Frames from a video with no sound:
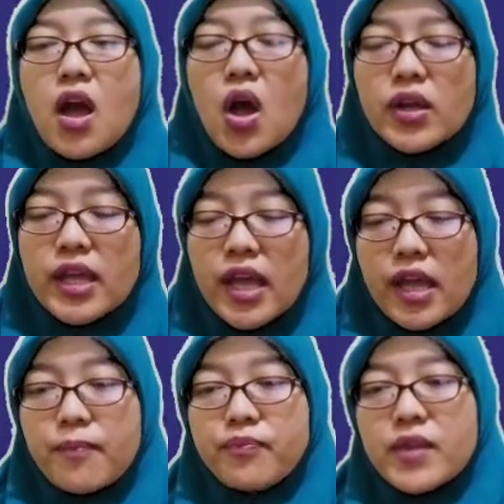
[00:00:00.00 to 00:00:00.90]

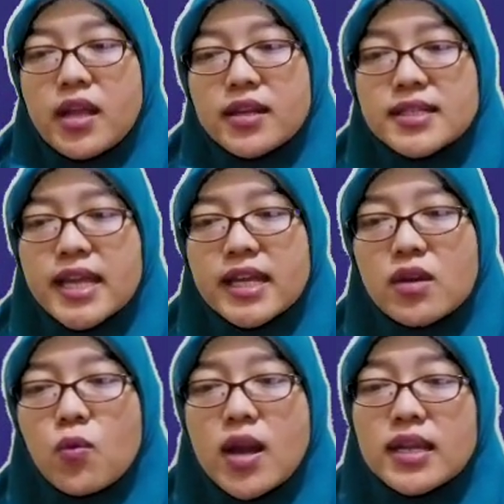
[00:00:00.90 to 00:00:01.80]
Okay, the
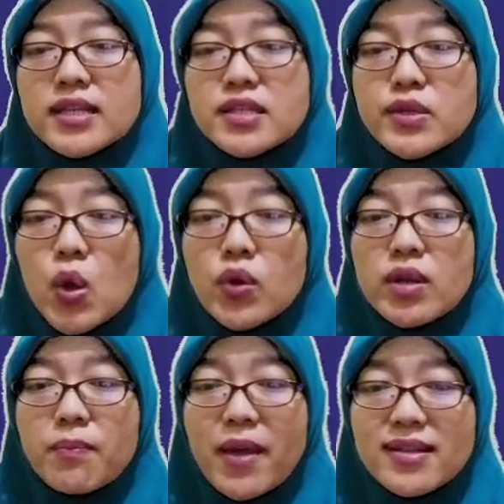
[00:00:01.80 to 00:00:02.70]
second one is know
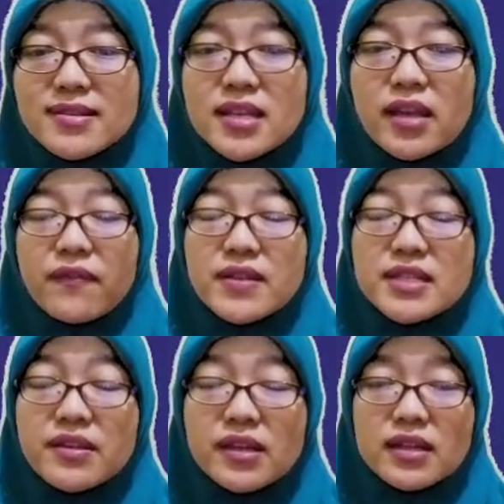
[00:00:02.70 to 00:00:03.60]
the basic
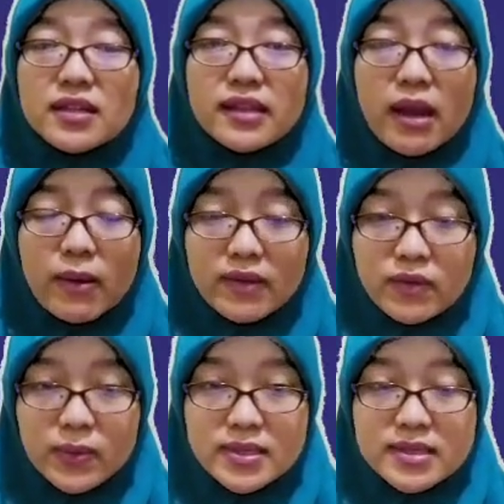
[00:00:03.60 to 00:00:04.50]
physical
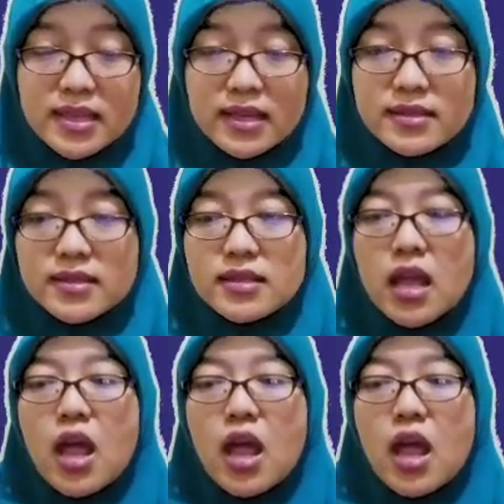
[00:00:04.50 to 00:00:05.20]
characteristics.